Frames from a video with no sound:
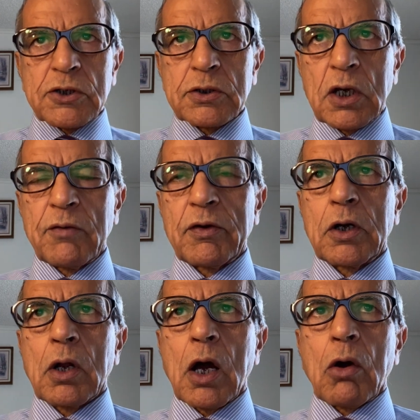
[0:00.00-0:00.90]
is given
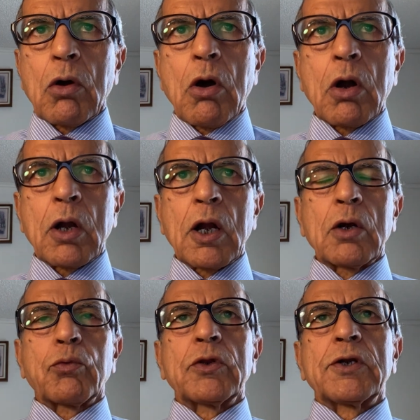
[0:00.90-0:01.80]
in how God
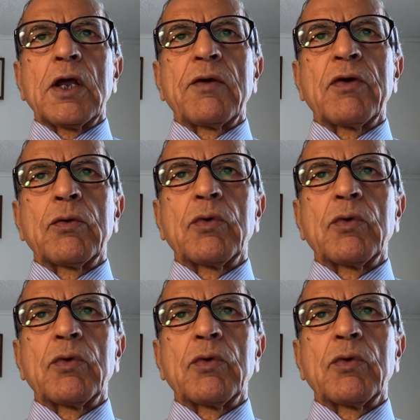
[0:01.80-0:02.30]
dealt with David